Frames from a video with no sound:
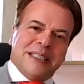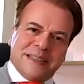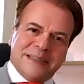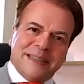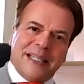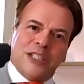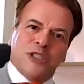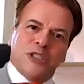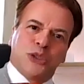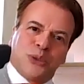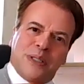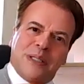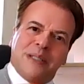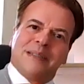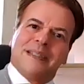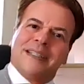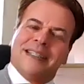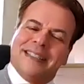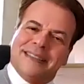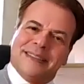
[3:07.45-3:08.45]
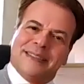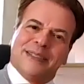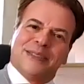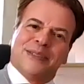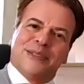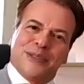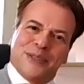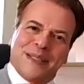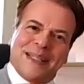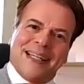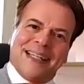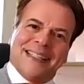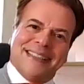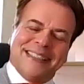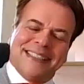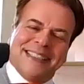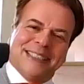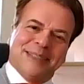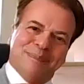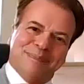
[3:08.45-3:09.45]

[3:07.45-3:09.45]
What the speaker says: natural and organic.